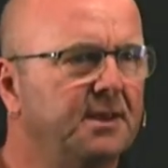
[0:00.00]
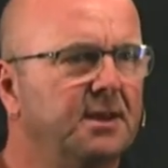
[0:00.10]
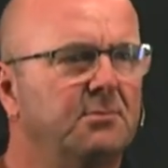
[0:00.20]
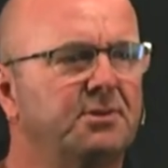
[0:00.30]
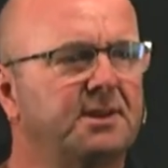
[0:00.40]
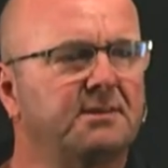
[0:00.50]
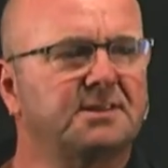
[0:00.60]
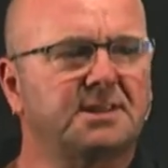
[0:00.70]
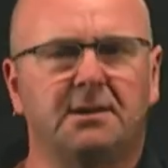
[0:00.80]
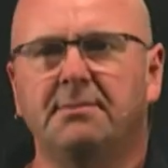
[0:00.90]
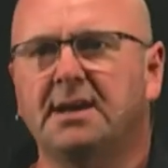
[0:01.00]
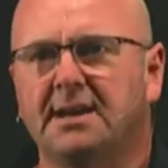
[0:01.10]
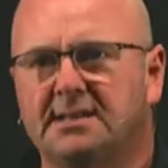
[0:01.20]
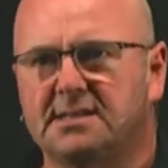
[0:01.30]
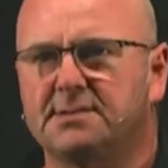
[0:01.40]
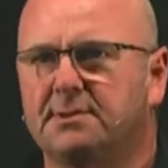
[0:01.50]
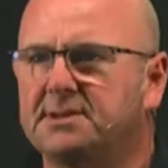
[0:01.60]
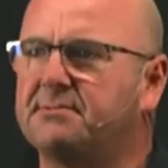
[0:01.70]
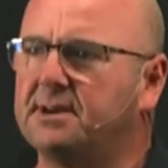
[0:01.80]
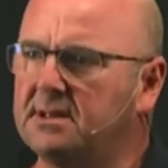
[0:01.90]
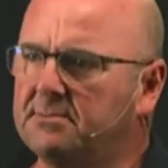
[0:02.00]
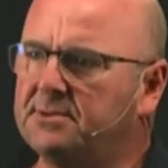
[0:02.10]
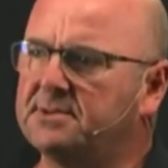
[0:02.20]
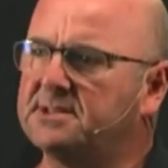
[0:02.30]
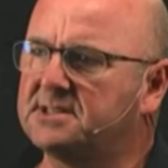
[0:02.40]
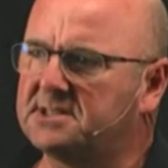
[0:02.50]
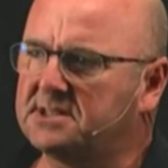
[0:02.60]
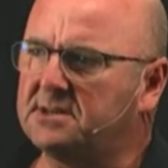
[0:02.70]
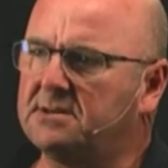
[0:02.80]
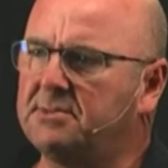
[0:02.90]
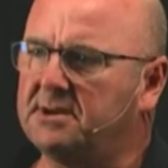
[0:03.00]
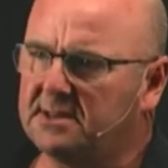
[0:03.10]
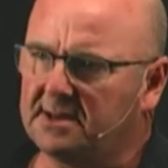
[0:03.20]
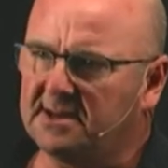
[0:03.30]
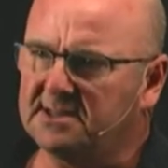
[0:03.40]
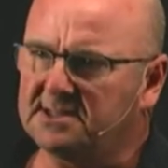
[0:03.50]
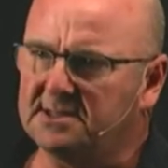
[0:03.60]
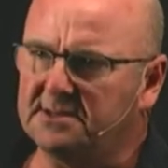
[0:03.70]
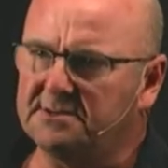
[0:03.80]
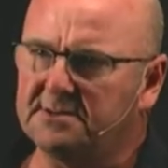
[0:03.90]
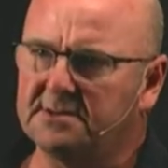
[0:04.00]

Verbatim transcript: But there are some cases where it's really important to stop at the last node.